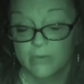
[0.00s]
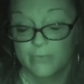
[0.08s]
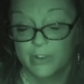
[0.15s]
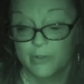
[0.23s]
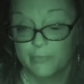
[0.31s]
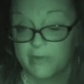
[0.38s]

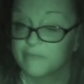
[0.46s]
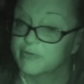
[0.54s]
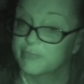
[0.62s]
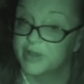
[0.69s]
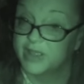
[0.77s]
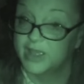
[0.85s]
we hope
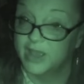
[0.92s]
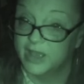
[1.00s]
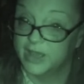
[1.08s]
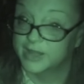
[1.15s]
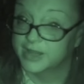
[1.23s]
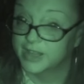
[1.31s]
everybody
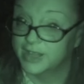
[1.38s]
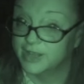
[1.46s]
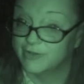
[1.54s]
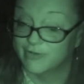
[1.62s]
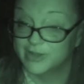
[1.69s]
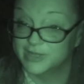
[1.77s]
had
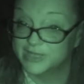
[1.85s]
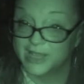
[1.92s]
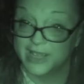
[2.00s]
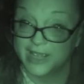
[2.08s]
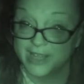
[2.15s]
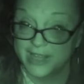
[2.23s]
a great
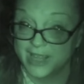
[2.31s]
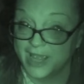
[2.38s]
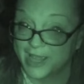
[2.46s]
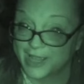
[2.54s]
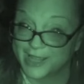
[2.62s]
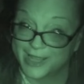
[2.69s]
day,
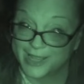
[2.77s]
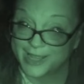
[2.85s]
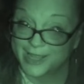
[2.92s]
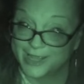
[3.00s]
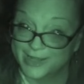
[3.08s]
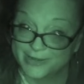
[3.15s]

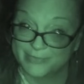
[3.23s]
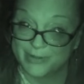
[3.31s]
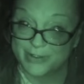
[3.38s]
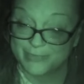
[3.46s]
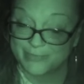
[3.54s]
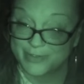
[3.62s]
and
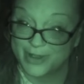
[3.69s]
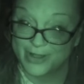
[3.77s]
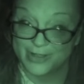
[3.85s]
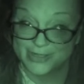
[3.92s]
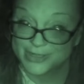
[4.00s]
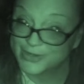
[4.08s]
we hope you
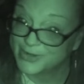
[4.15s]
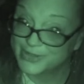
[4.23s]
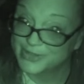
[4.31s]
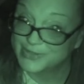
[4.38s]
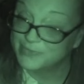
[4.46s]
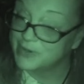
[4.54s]
all enjoyed
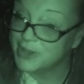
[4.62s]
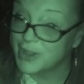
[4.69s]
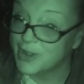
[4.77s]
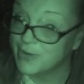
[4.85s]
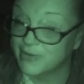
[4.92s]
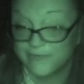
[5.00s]
this
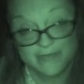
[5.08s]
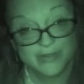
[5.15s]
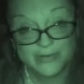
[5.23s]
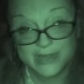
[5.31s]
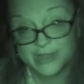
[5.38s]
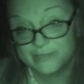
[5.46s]
video. If
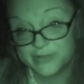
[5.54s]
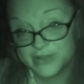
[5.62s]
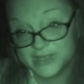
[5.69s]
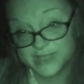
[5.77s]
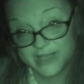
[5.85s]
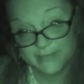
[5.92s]
you did,
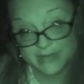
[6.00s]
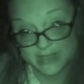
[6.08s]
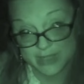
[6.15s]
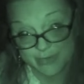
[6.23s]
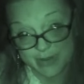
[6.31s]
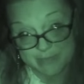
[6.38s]
please give
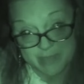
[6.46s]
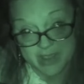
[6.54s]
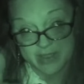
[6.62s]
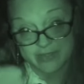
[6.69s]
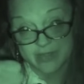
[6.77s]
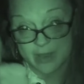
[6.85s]
us a great
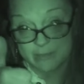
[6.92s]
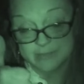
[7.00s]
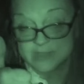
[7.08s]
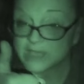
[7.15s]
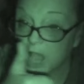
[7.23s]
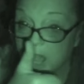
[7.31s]
big
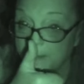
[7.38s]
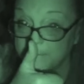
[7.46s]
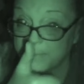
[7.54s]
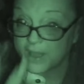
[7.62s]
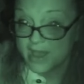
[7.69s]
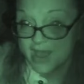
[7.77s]
thumbs up,
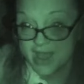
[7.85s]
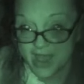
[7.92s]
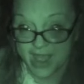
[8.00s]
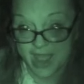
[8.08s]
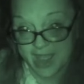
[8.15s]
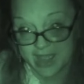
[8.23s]

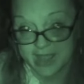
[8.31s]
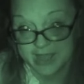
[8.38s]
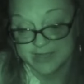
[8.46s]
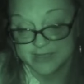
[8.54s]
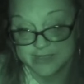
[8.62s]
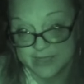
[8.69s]

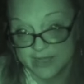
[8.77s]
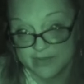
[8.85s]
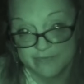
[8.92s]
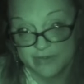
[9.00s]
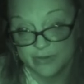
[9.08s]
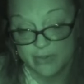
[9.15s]
And
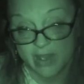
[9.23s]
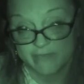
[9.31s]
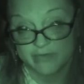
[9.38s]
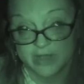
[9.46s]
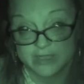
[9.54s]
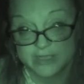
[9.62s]
if you have
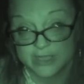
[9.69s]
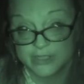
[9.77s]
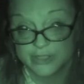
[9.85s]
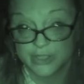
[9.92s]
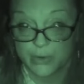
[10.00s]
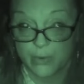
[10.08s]
not
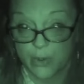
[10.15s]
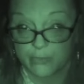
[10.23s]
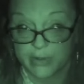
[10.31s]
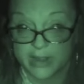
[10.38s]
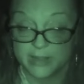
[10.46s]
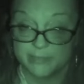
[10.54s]
done so
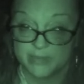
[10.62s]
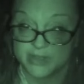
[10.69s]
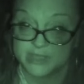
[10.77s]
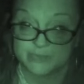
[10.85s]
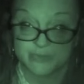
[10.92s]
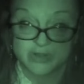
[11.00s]
already,
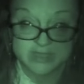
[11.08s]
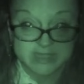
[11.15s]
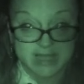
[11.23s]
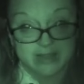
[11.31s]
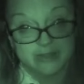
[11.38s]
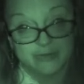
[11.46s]
please press
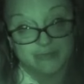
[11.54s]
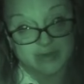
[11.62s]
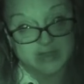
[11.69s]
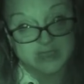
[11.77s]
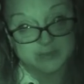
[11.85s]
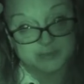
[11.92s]
that little
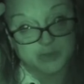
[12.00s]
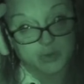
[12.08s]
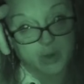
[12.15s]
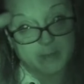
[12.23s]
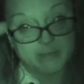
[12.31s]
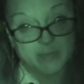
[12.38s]
red
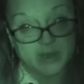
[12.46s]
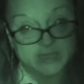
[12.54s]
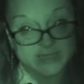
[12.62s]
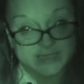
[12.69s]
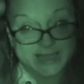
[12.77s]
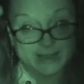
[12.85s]
subscribe
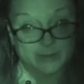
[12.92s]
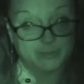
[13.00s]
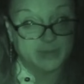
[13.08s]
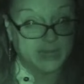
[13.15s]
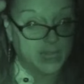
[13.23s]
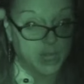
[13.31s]
button down
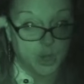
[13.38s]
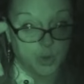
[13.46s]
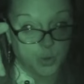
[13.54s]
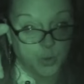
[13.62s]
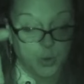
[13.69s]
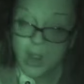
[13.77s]

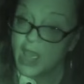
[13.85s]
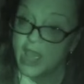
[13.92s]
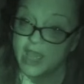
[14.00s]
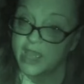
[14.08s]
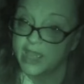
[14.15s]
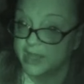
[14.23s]
below
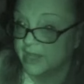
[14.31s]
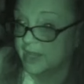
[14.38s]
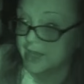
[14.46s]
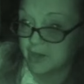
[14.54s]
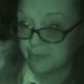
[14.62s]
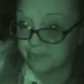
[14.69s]
and
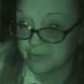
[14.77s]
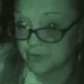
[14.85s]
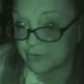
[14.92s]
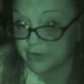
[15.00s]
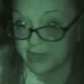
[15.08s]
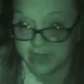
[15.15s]
help
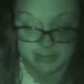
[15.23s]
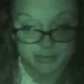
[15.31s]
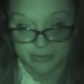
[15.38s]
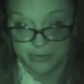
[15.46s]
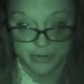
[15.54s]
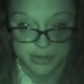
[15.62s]
your
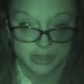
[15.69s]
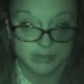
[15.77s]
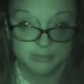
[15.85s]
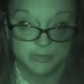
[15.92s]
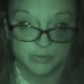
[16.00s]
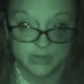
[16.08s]
neighborhood
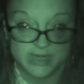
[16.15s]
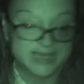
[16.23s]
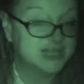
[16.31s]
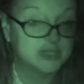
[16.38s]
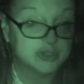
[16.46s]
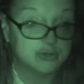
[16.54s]

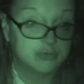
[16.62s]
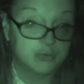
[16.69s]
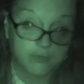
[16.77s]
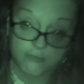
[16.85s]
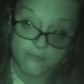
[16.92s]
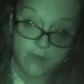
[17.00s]
community to
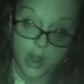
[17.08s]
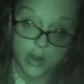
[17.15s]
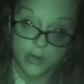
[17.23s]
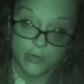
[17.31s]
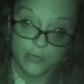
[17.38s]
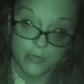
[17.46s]

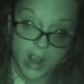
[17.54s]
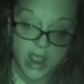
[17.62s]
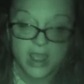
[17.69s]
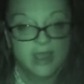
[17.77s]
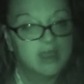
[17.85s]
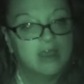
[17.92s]
grow.
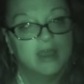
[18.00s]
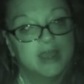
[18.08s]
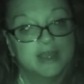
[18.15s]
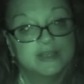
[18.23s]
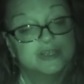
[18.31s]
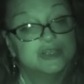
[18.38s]

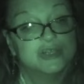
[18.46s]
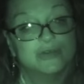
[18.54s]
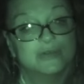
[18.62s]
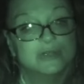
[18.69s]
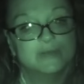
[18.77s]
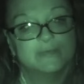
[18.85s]
And
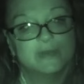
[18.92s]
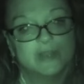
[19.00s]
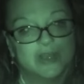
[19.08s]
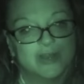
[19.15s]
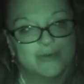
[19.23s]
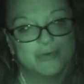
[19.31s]
share this
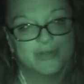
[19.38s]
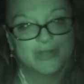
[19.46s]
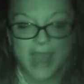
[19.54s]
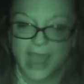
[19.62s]
video with